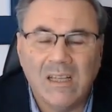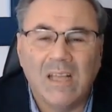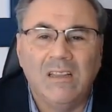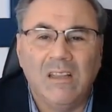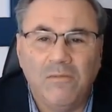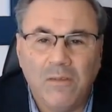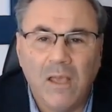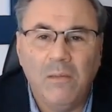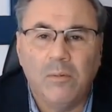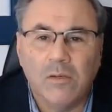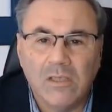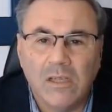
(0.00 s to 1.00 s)

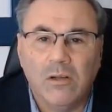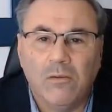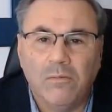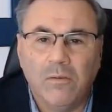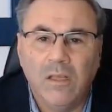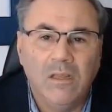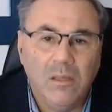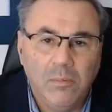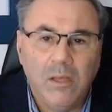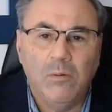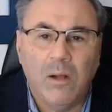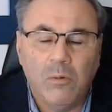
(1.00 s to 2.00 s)
95% of
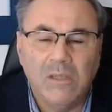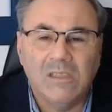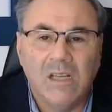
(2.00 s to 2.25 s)
individuals with